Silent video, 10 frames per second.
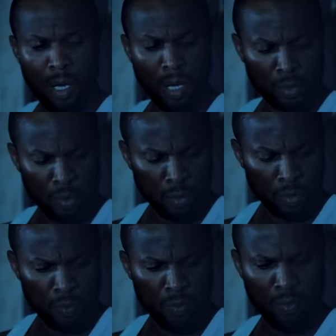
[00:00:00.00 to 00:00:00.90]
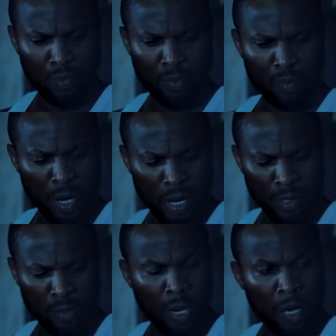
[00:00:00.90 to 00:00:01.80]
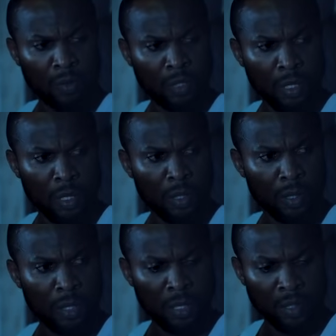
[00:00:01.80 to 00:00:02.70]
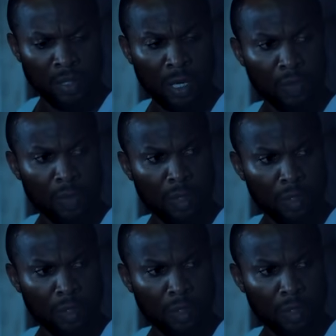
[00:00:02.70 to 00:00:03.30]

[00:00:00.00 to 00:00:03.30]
And you, why are you out here at this time?